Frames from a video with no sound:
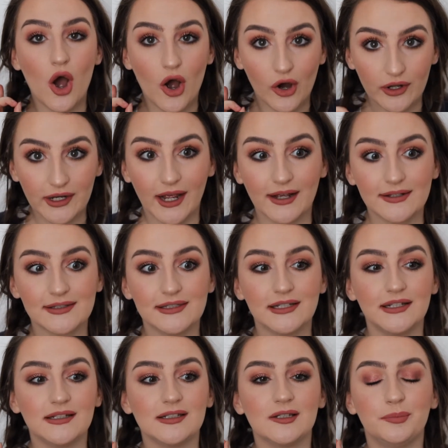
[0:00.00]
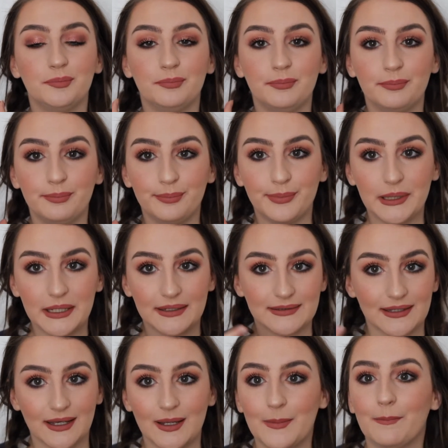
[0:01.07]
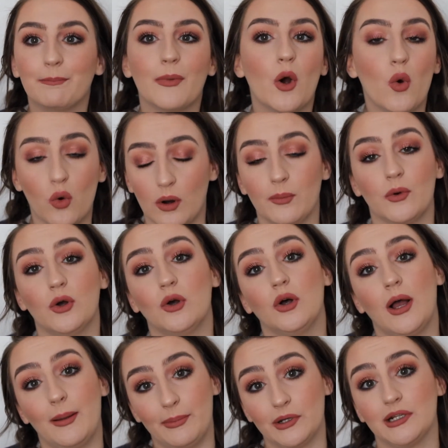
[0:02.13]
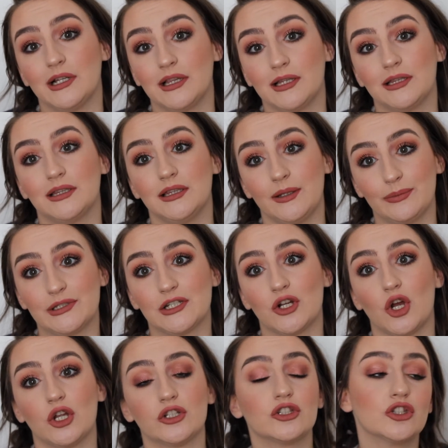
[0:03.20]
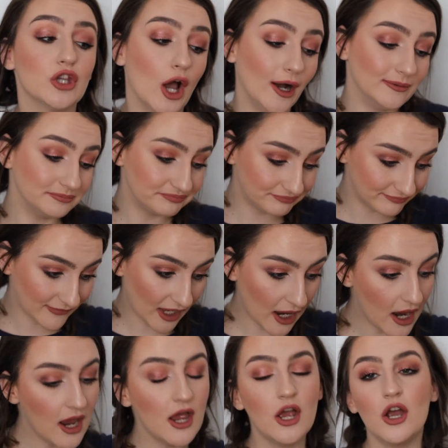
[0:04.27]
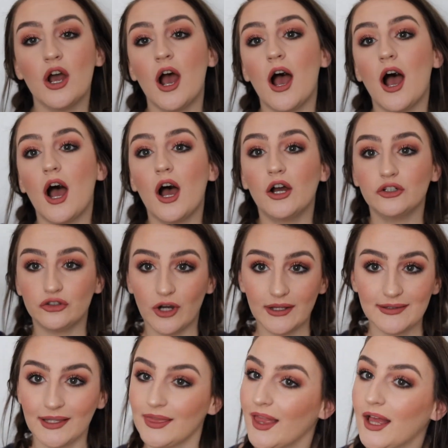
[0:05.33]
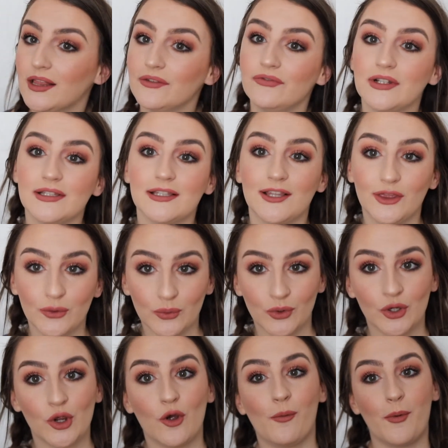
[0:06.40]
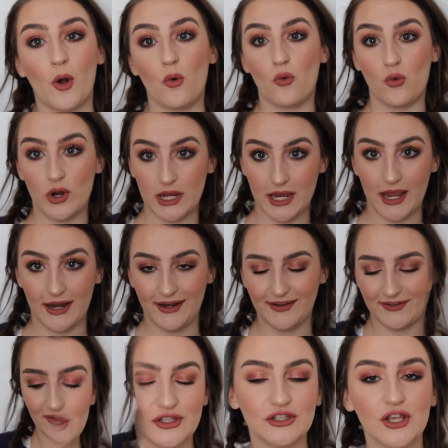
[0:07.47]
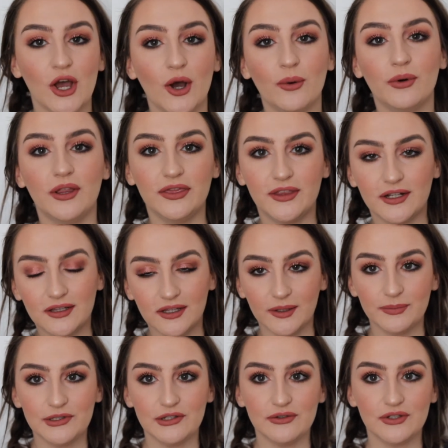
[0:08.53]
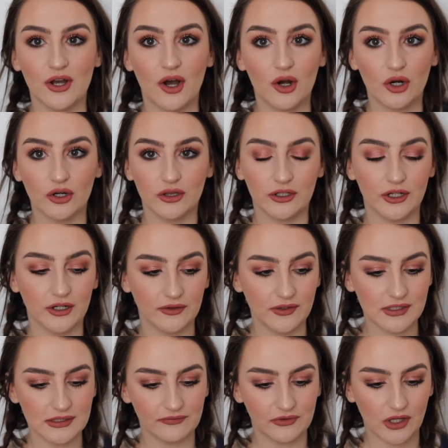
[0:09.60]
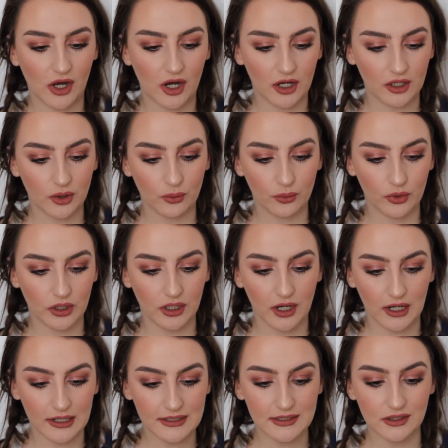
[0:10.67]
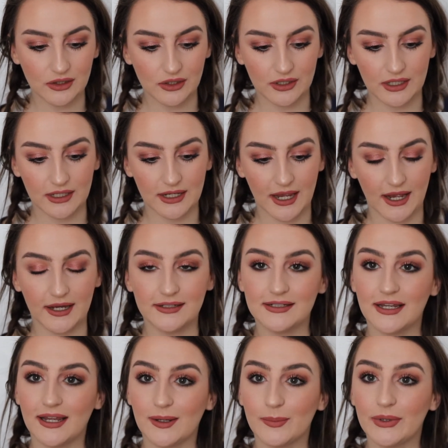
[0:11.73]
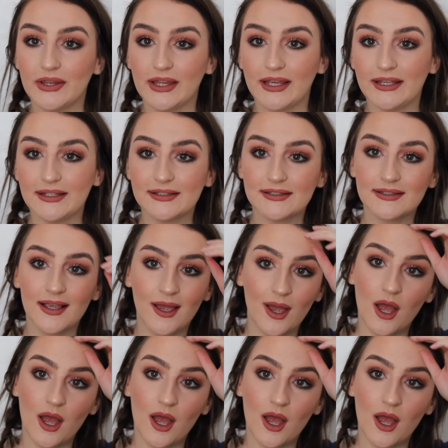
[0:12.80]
on accident because I'm horrible at putting lipstick on. So addressing the elephants in the room, we get it. So the clips you saw earlier in this vlog were us looking at a place